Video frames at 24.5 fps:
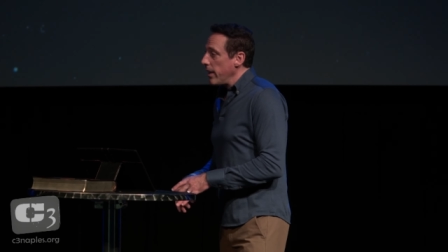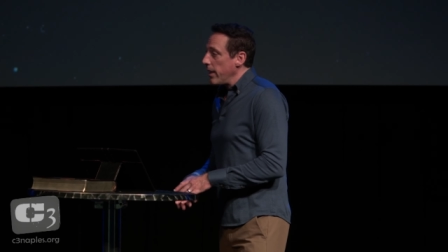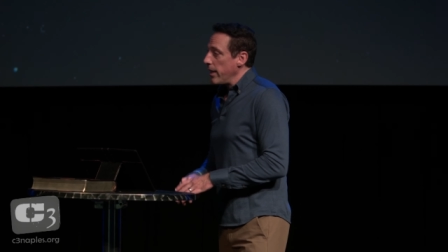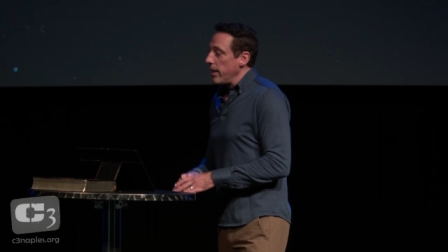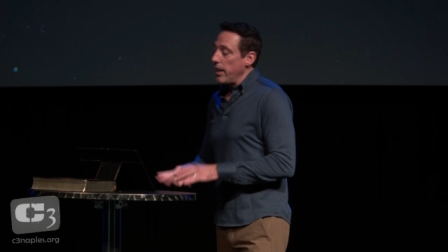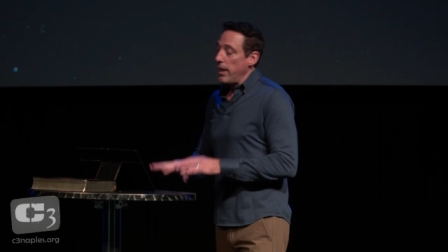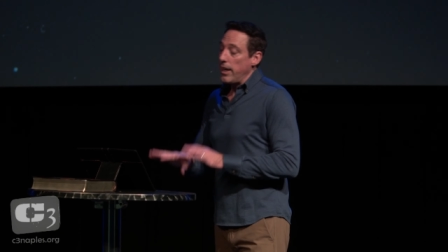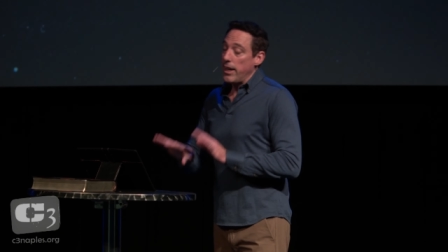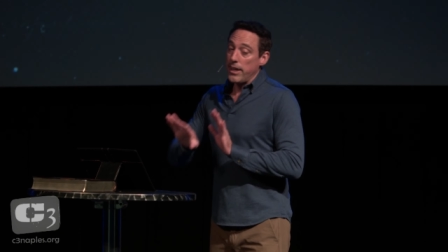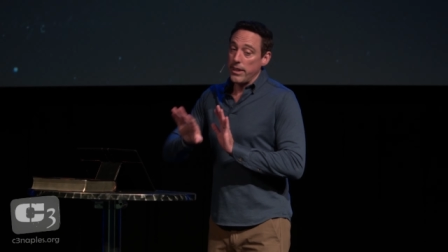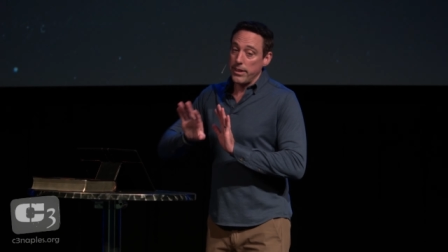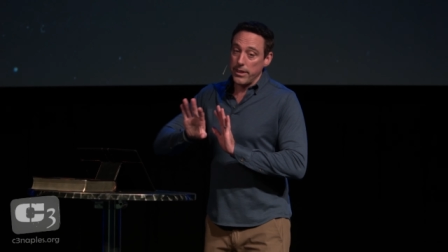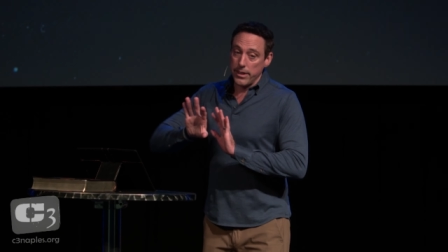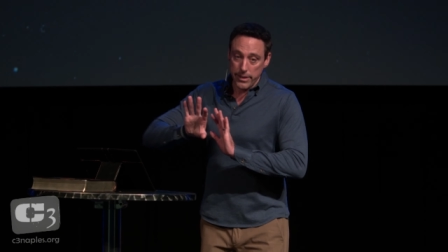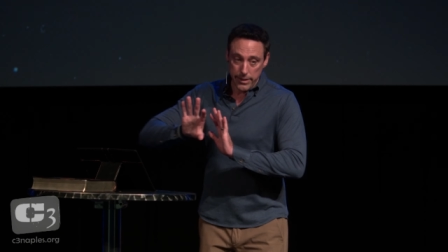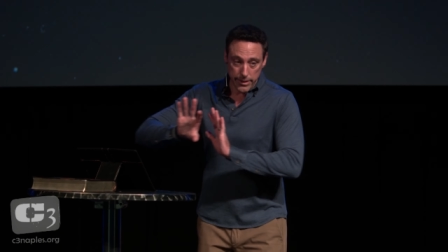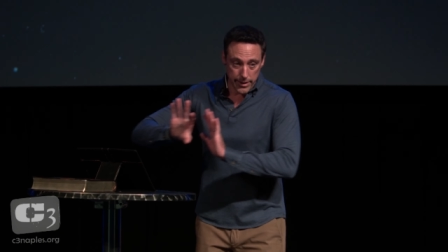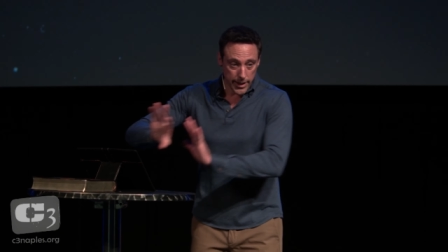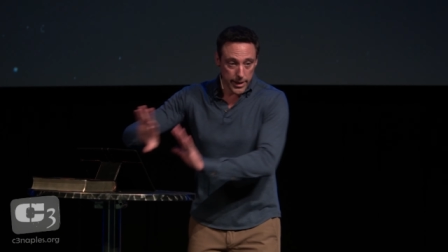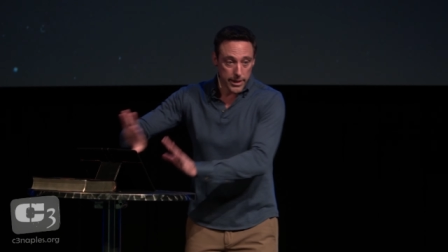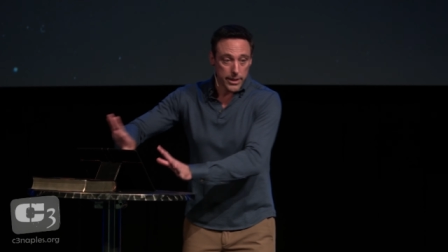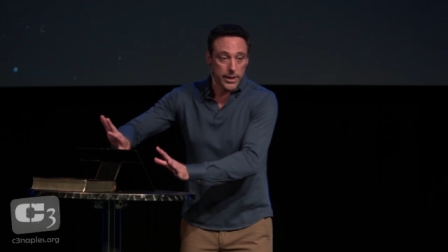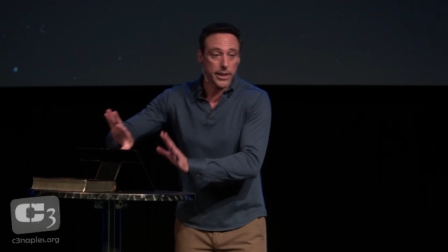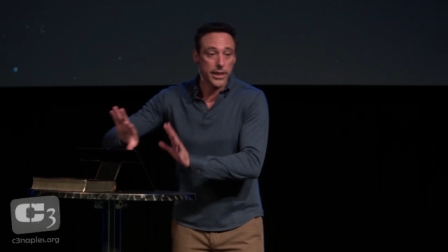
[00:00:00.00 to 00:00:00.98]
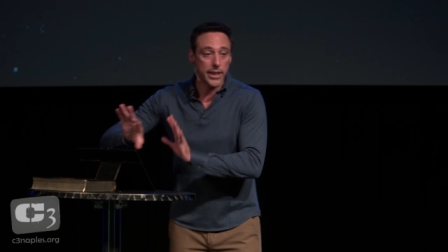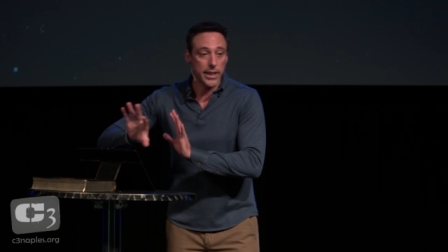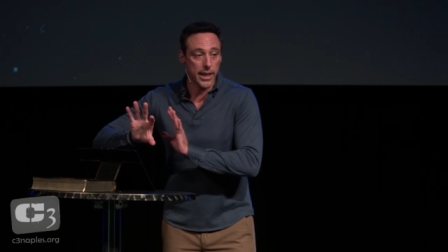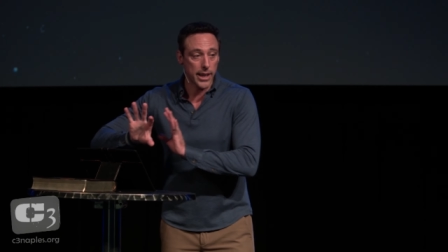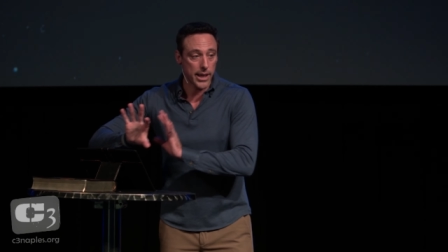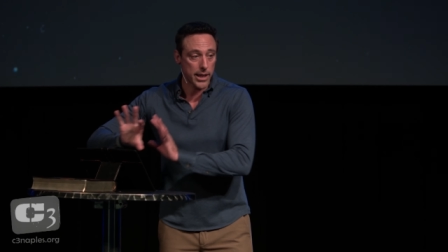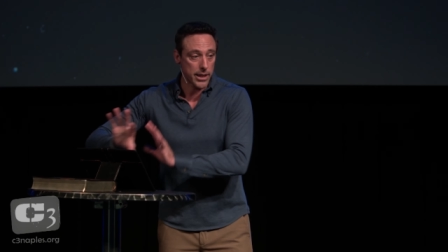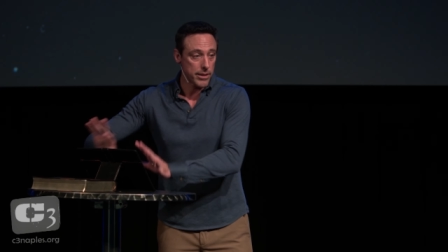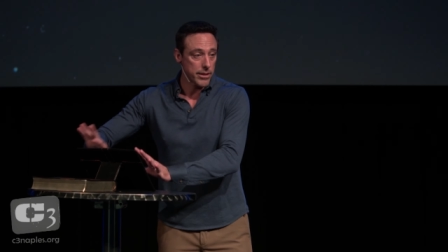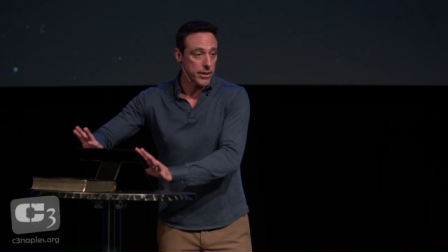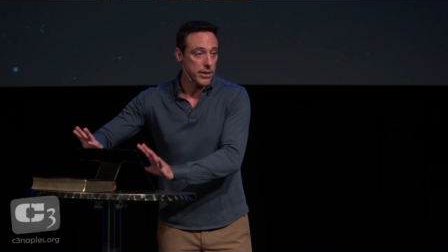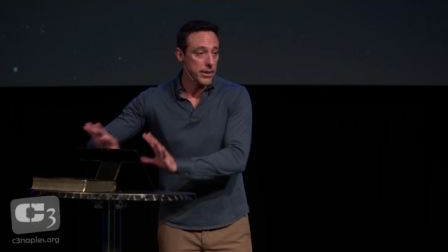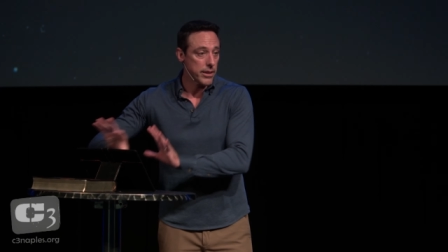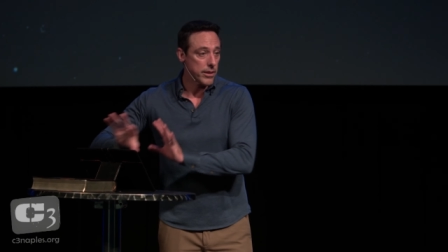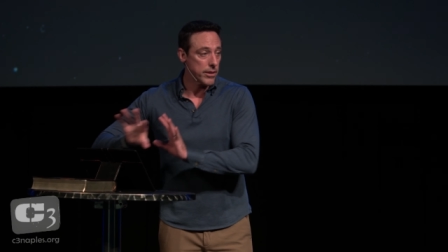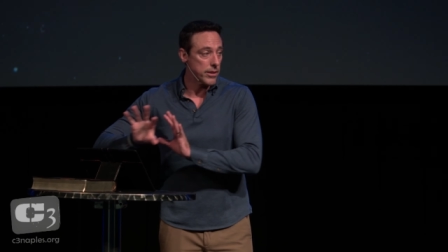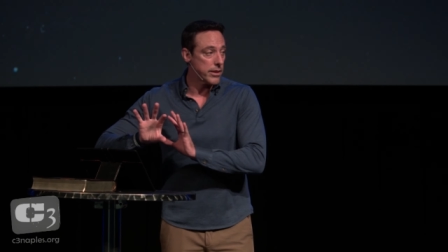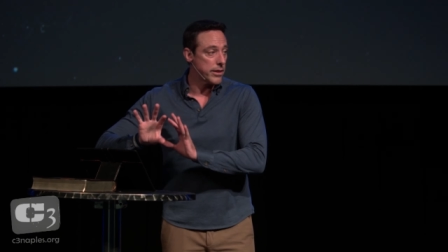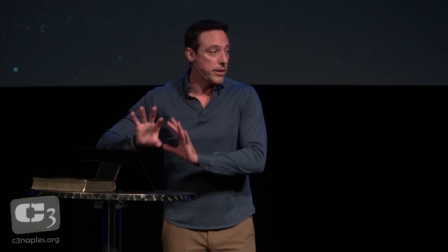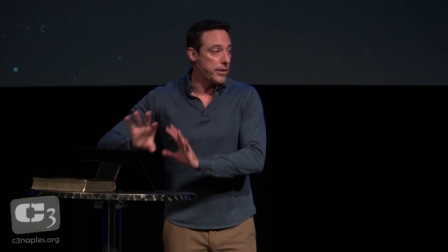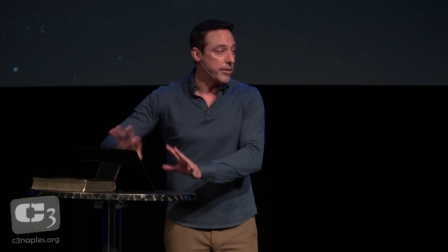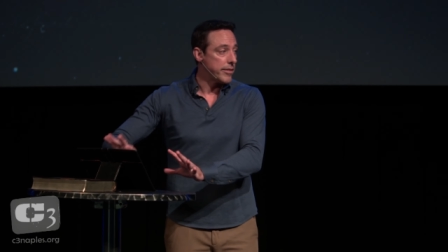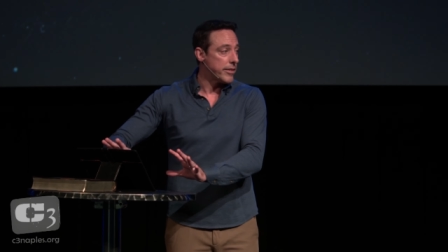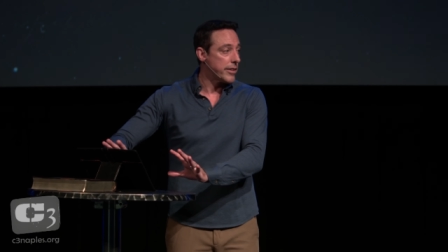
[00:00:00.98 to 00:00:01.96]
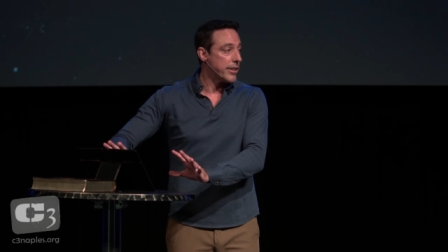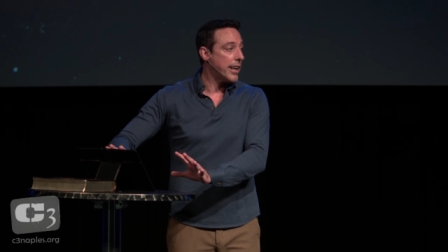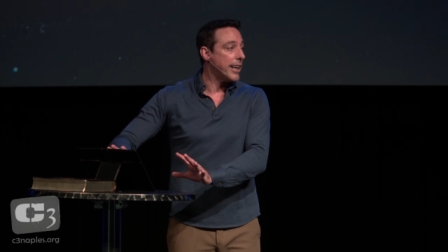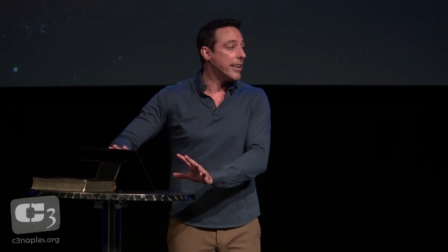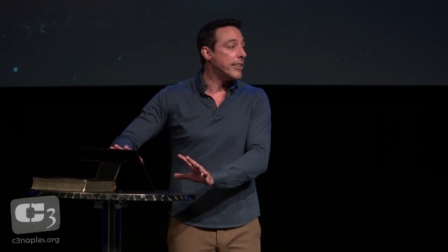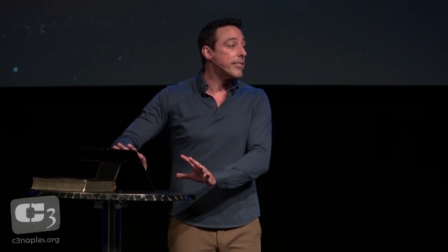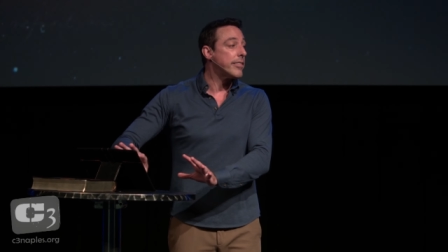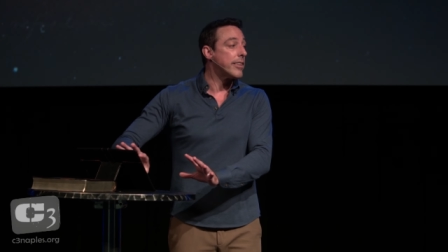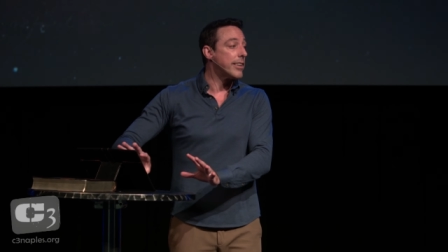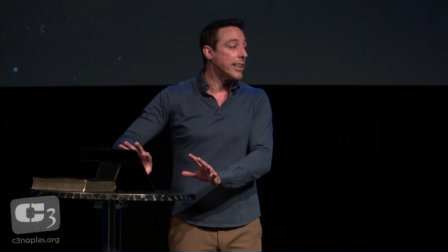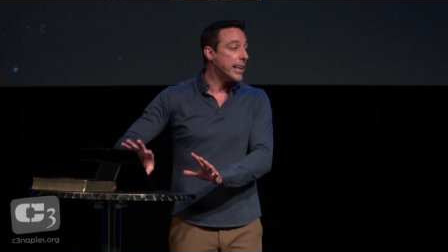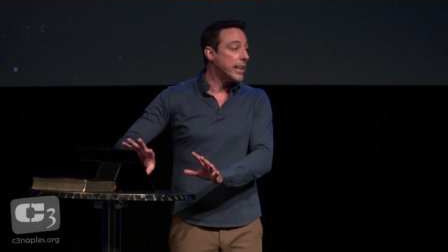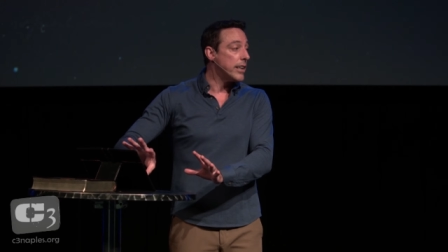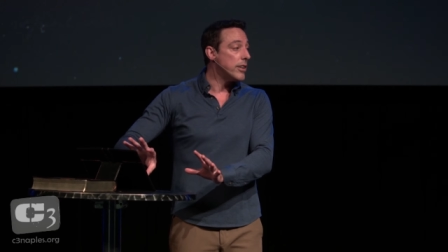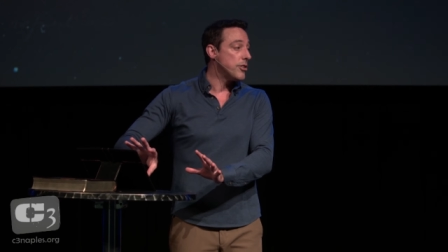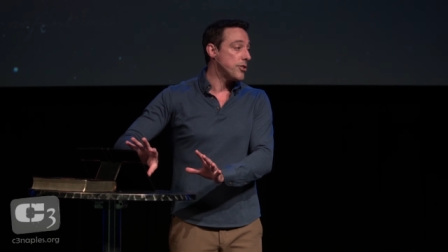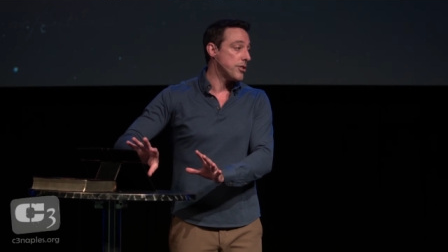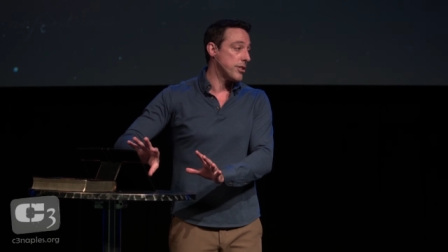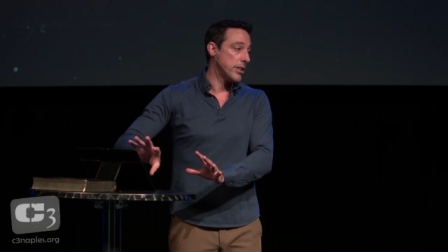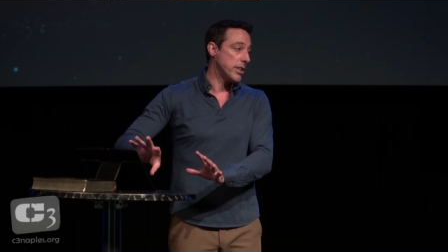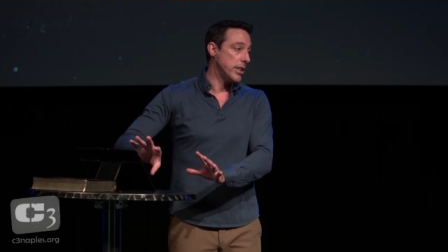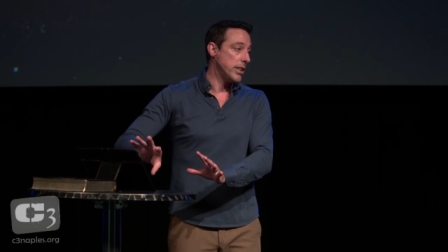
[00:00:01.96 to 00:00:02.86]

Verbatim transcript: And then again, he's in isolation.